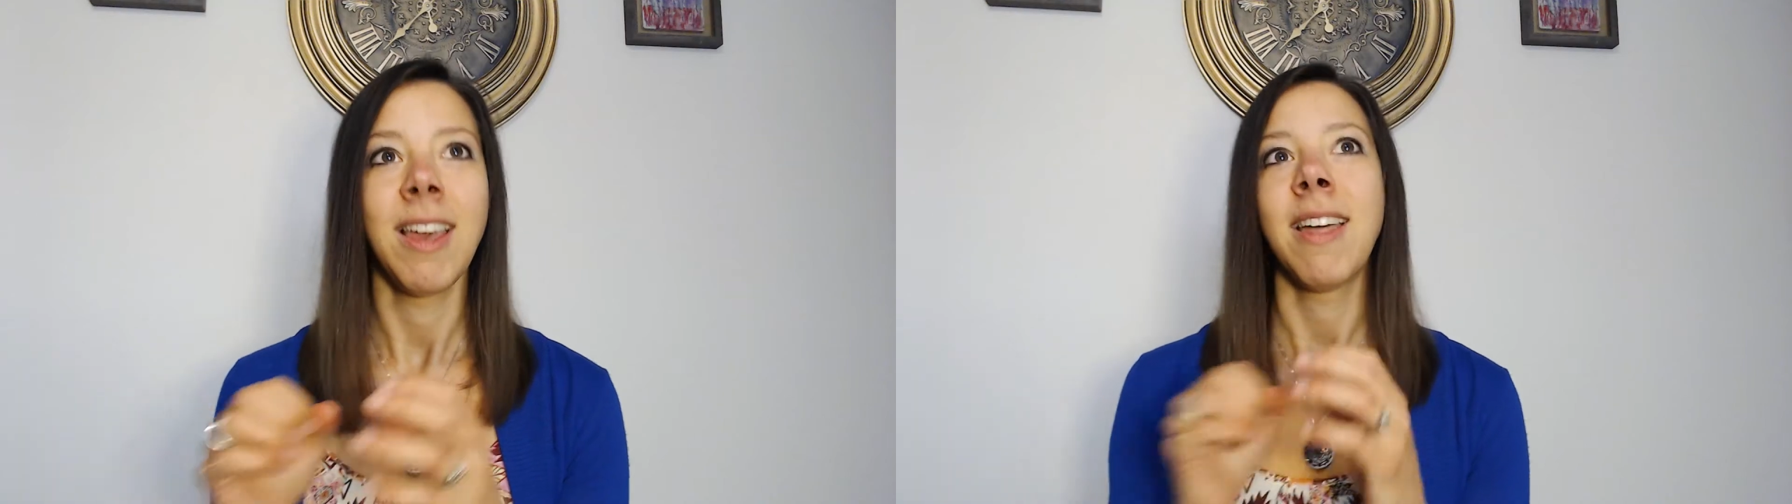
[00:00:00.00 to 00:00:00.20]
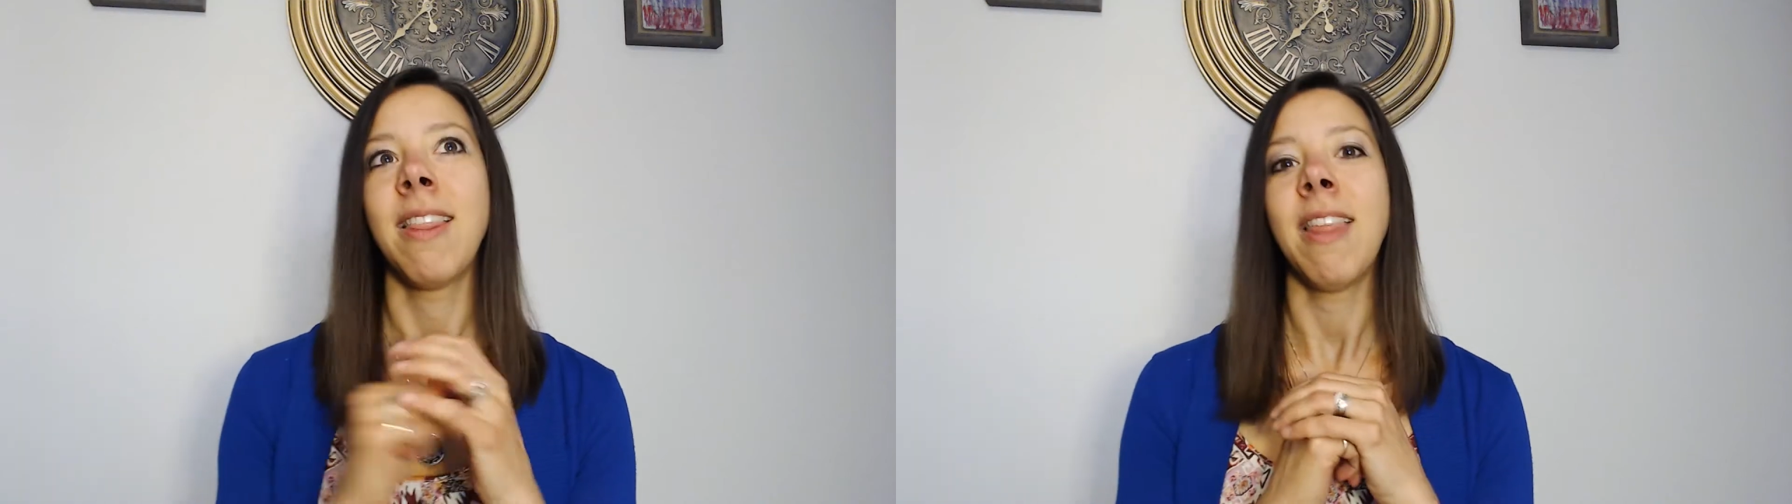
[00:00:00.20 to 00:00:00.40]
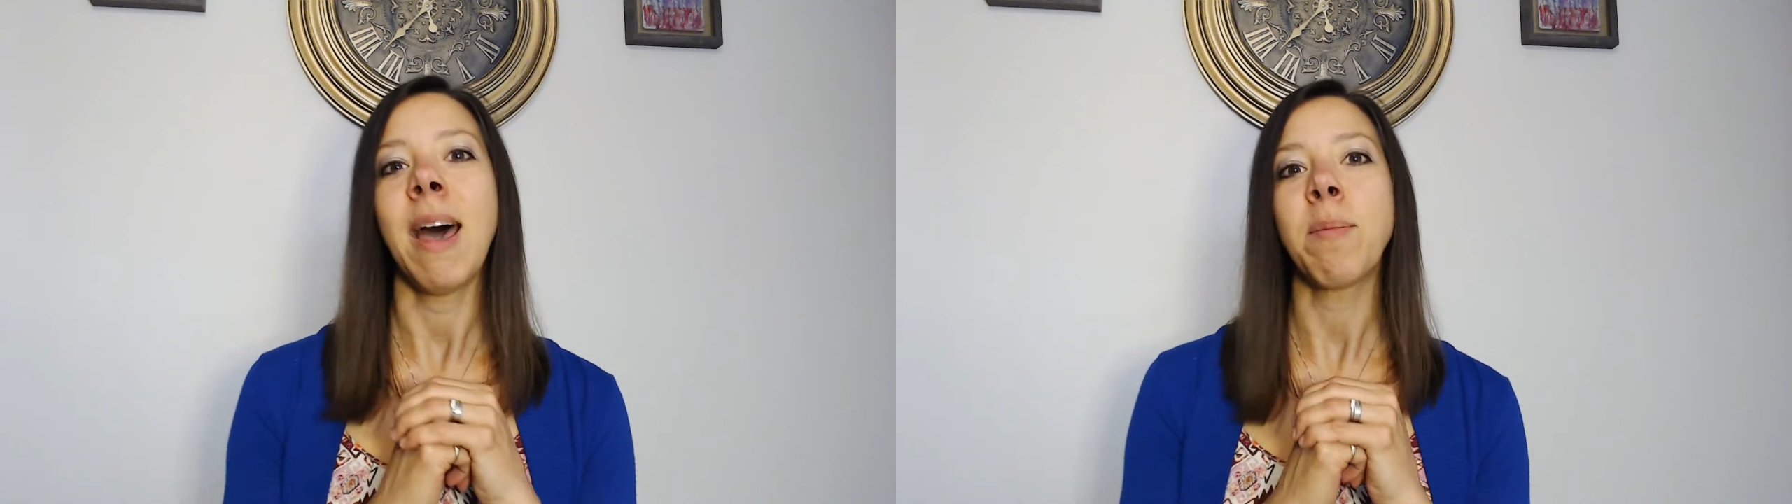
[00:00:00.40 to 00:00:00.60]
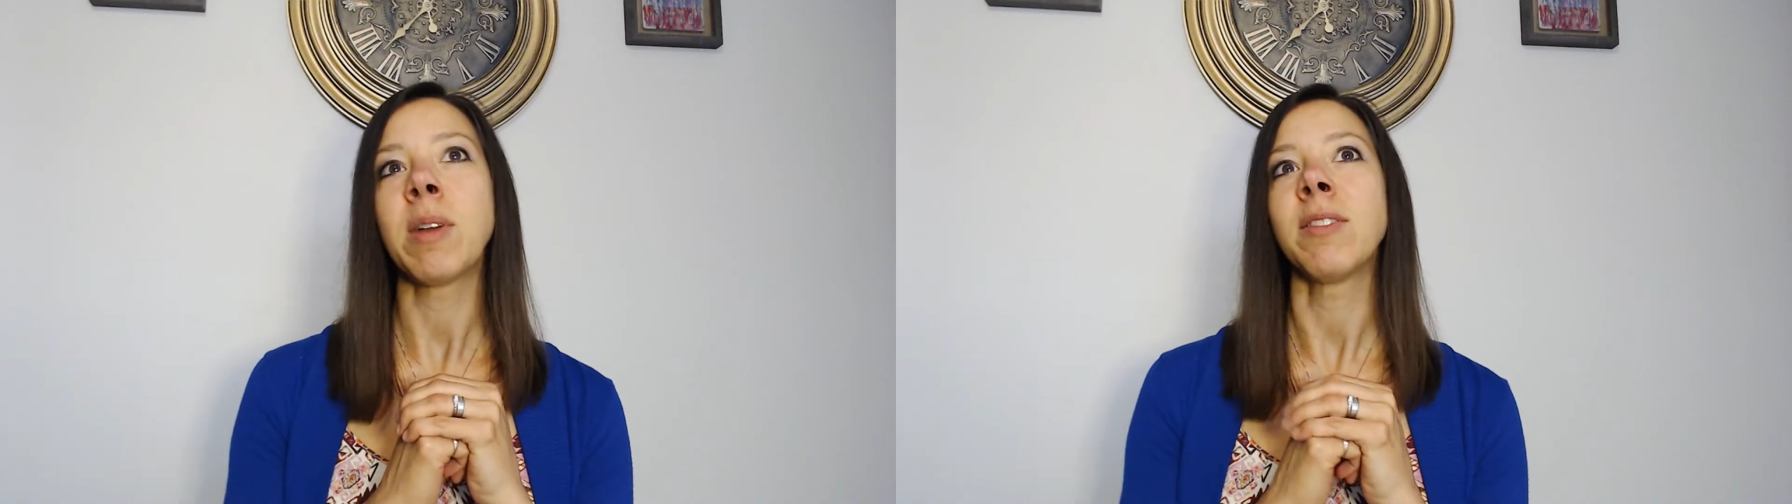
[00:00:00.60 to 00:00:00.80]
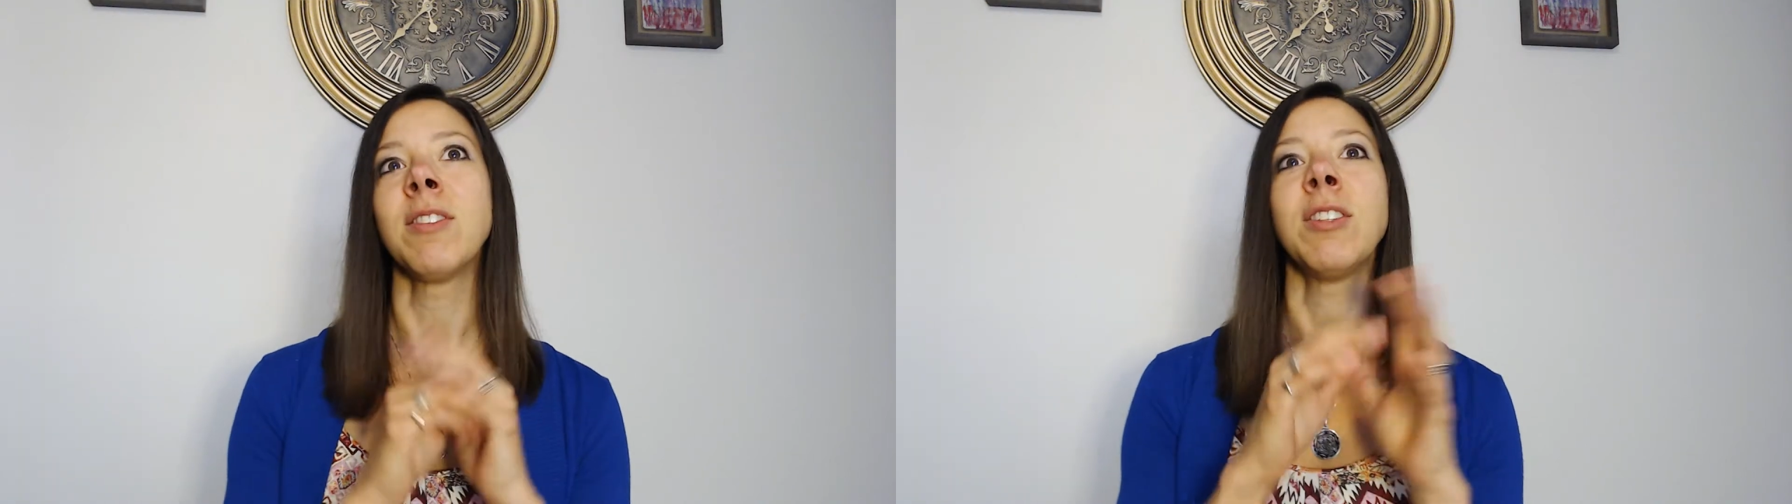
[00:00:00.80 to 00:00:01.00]
That
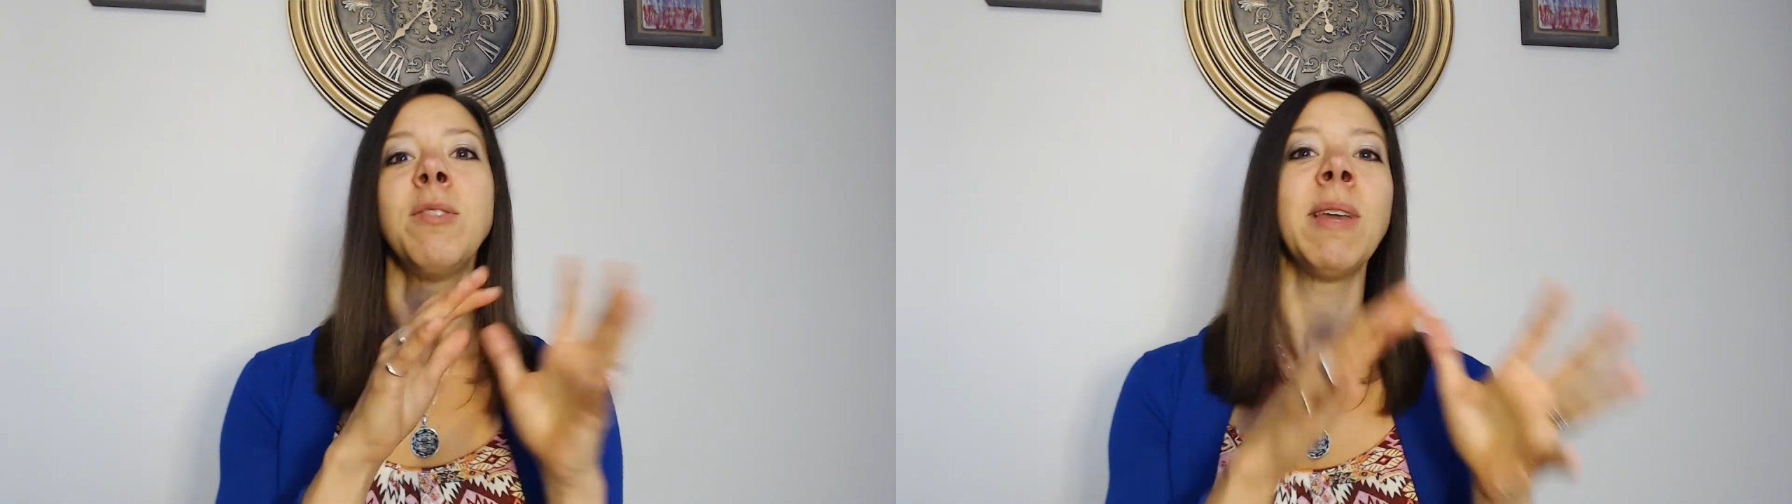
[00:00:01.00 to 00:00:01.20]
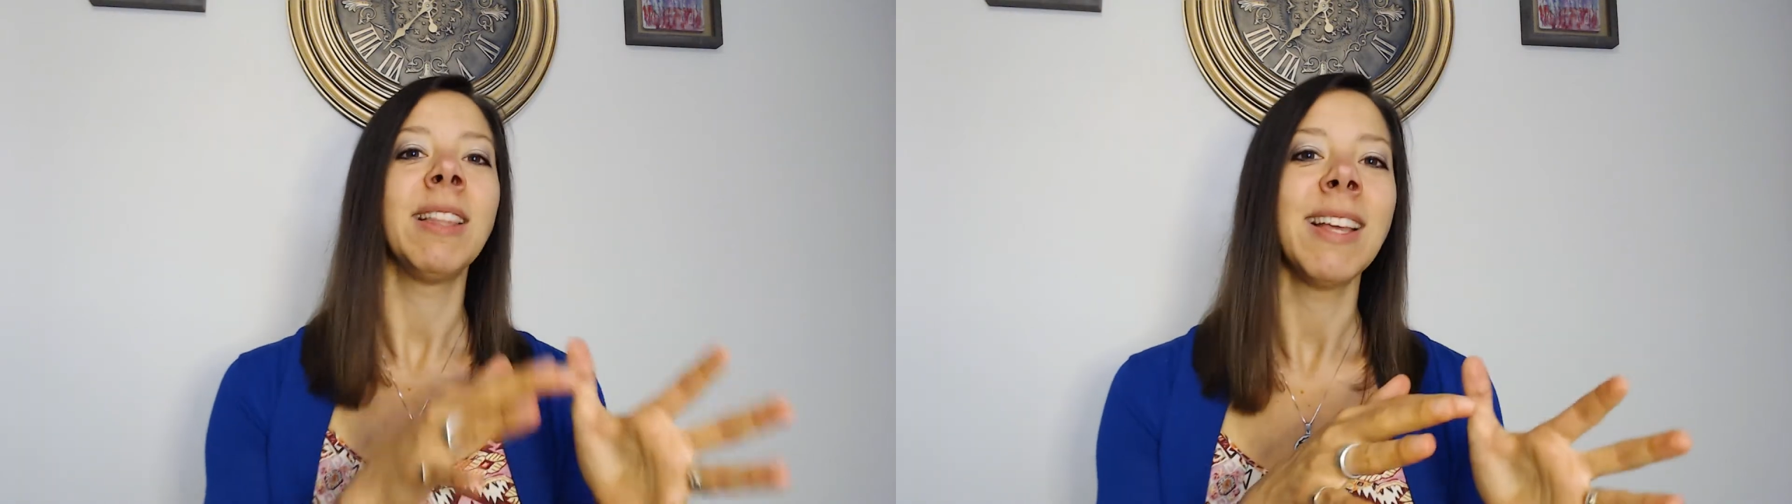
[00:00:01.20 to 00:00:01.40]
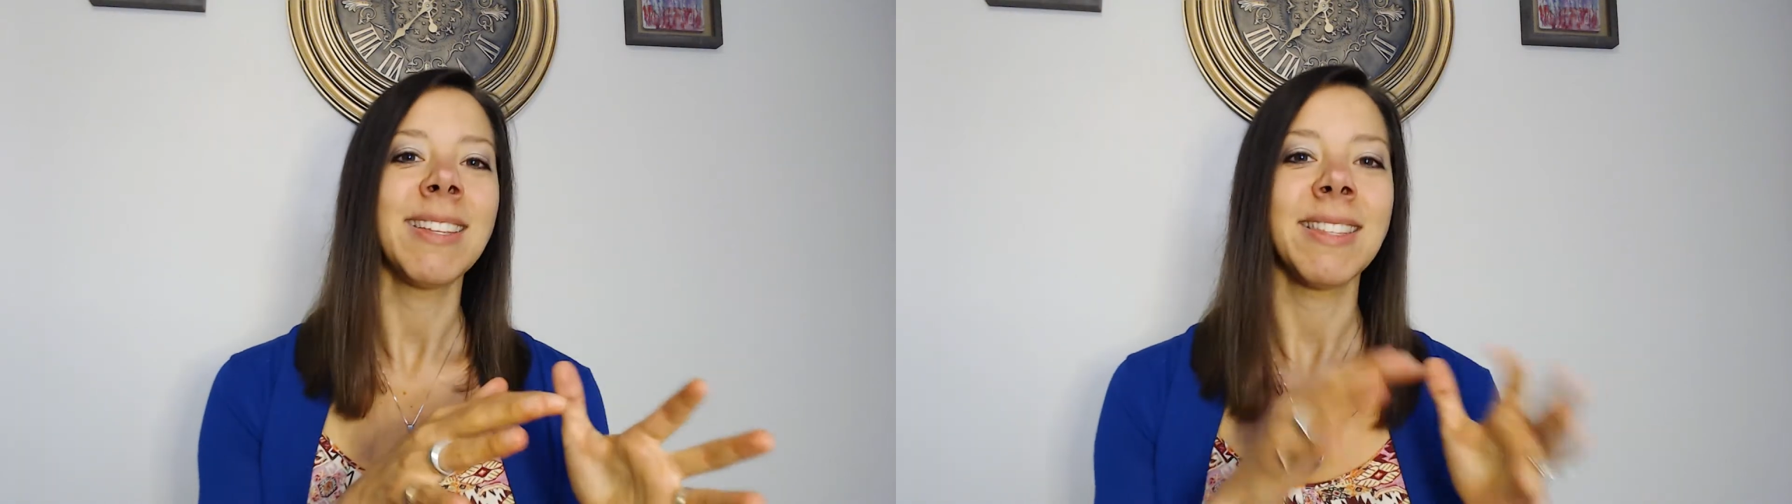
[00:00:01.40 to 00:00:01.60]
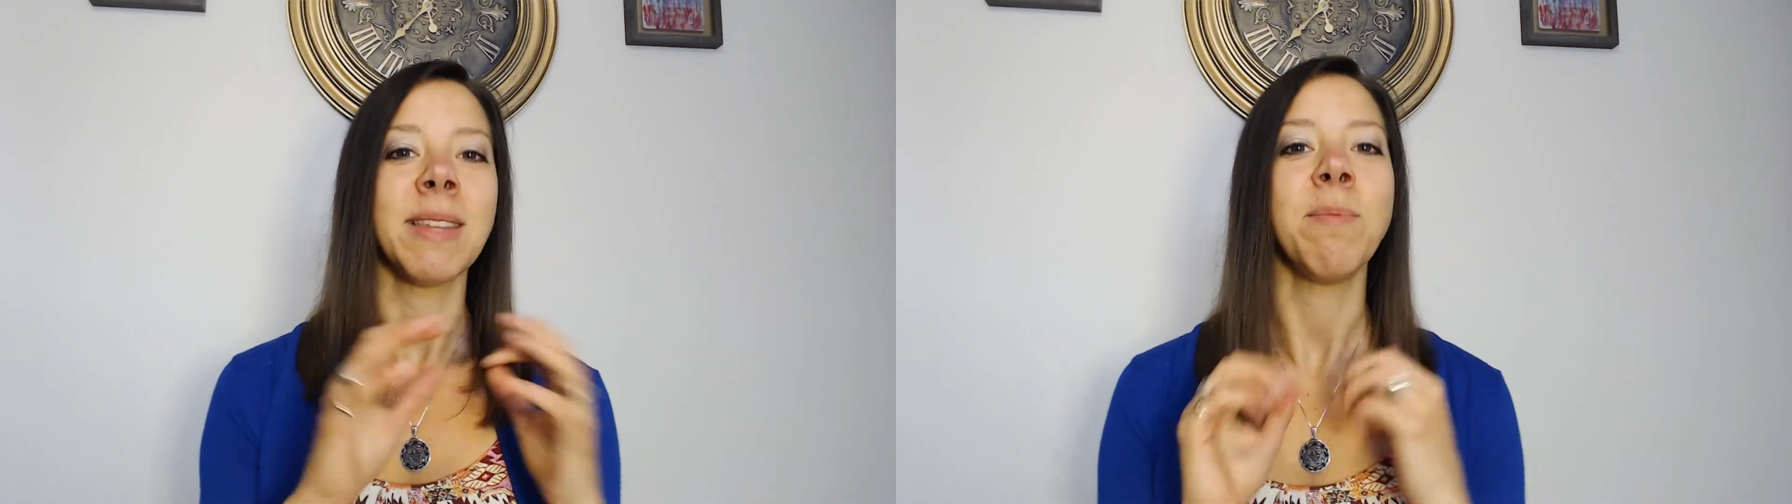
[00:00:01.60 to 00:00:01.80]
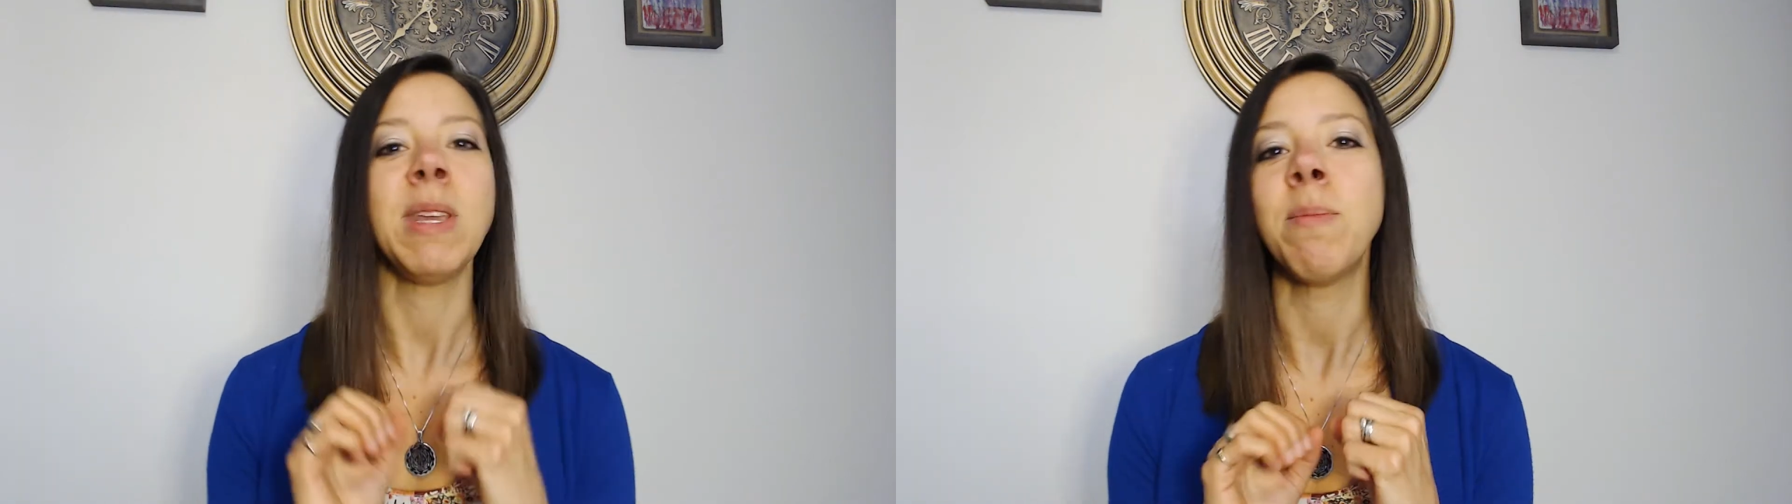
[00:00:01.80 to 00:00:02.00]
person's doing less than me,